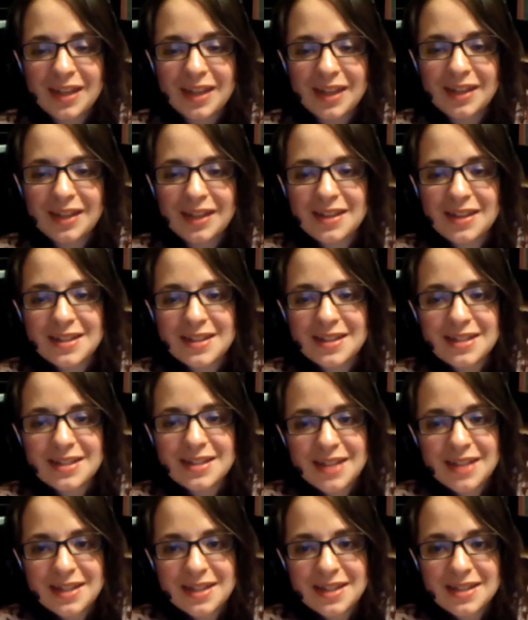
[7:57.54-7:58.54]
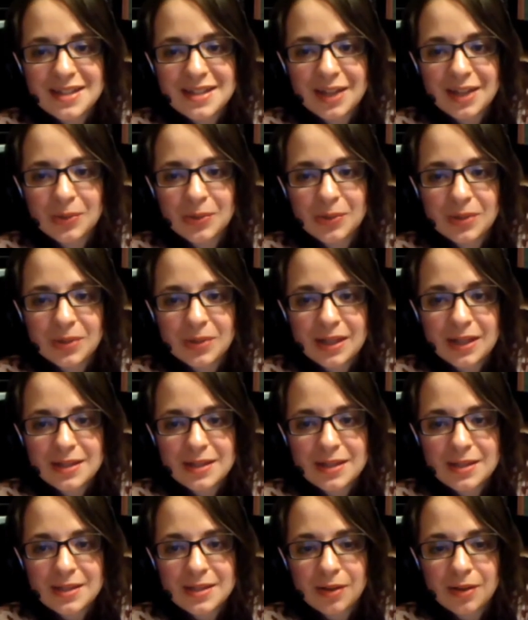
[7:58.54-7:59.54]
And this is not to say I don't like
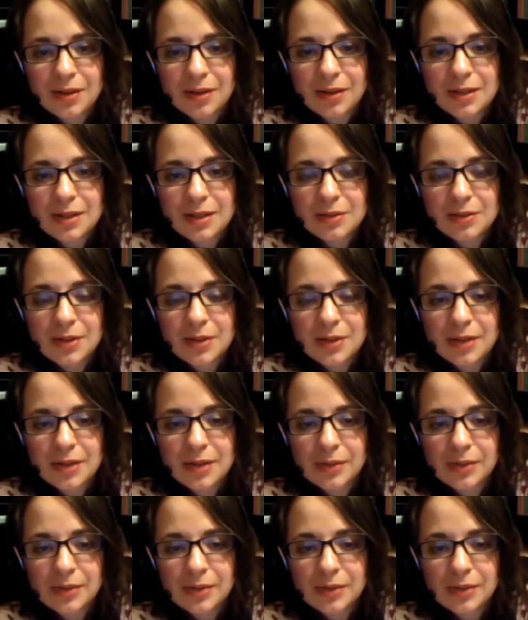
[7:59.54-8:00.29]
this at all either. I don't